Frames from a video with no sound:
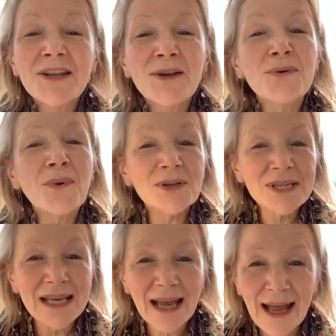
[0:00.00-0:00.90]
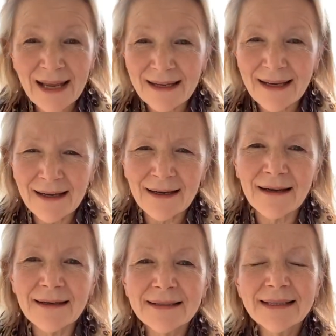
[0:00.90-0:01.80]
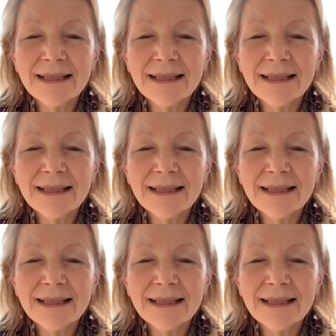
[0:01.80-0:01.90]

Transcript: you want to anchor